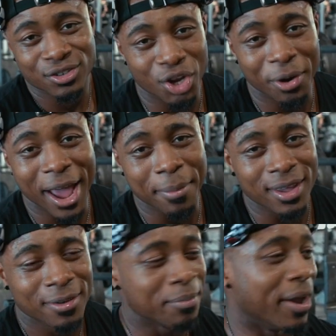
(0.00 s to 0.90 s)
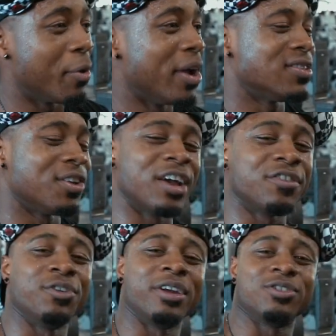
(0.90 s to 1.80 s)
Don't at me. But anyways, thank you guys
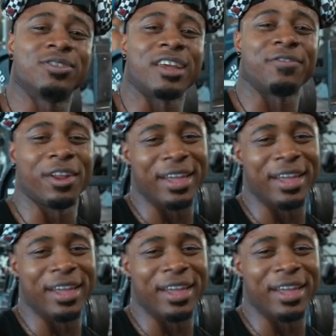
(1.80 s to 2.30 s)
for tuning into today's video.